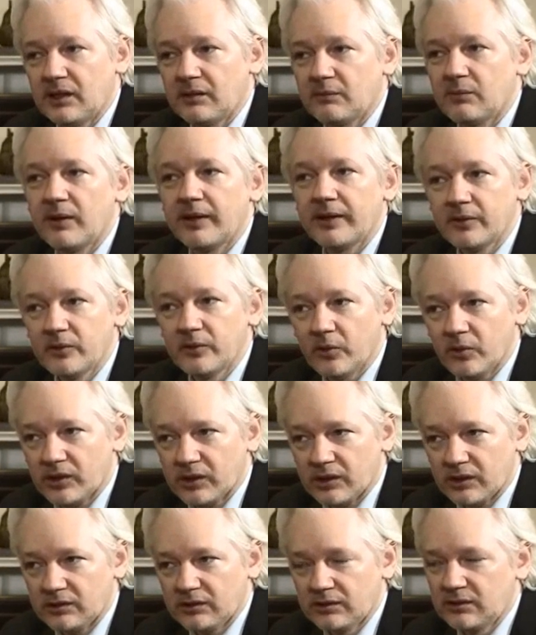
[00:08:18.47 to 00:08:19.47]
by
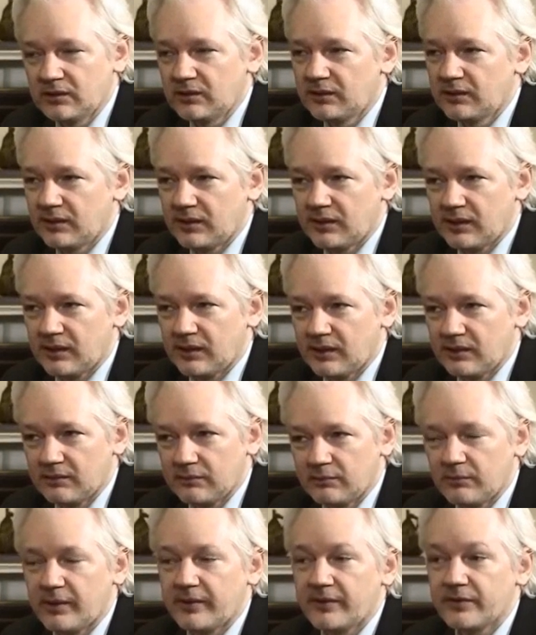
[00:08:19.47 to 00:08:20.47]
Gorka,
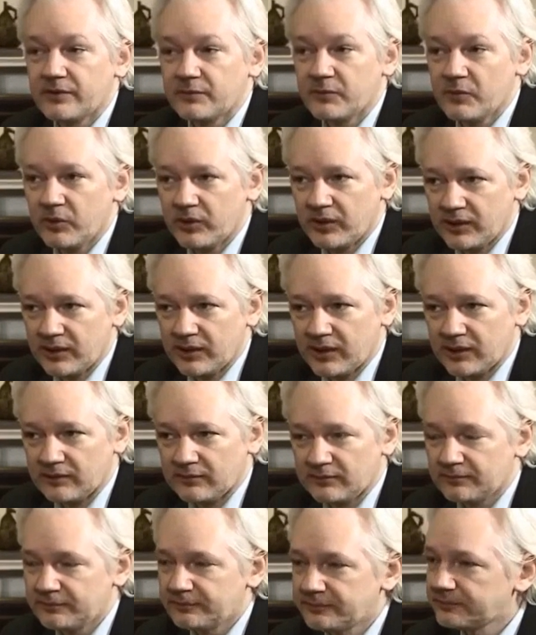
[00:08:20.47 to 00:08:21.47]
by The Smoking
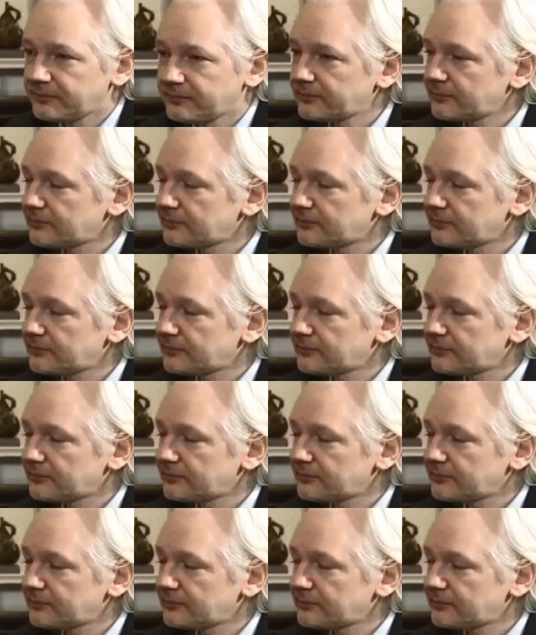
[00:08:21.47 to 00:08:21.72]
Gun.